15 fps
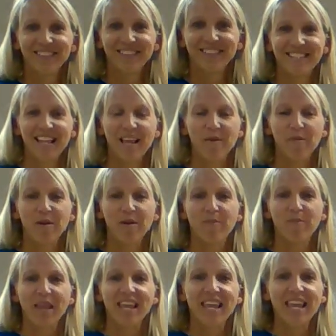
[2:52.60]
Say it with
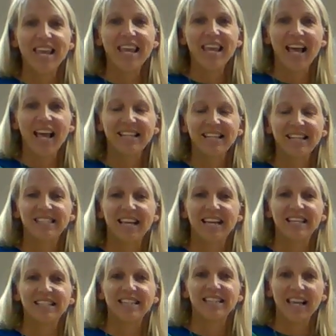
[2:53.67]
me. Es says
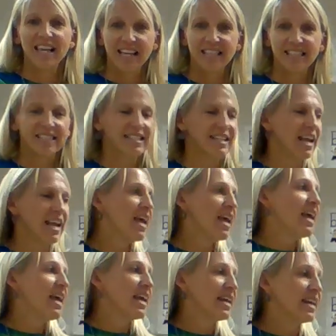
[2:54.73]
is.
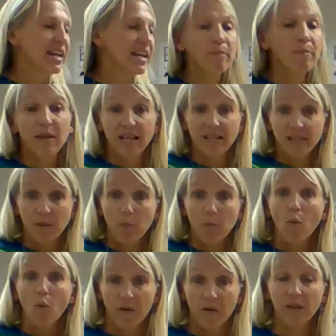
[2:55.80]
And it means
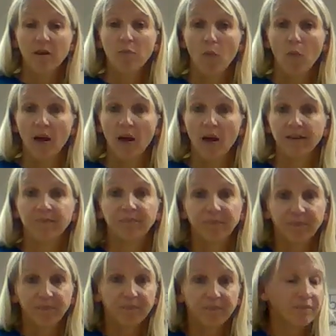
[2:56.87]
more than one.
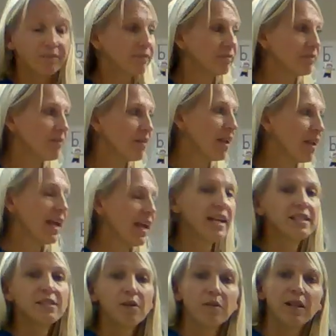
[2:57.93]
Okay,
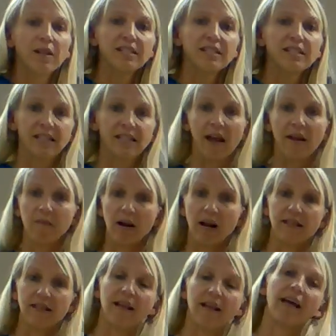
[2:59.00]
so let's skywrite
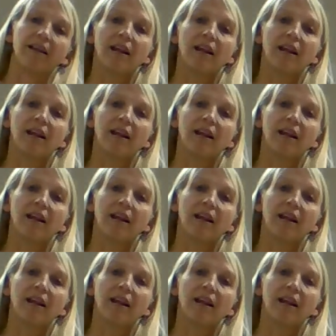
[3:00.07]
that.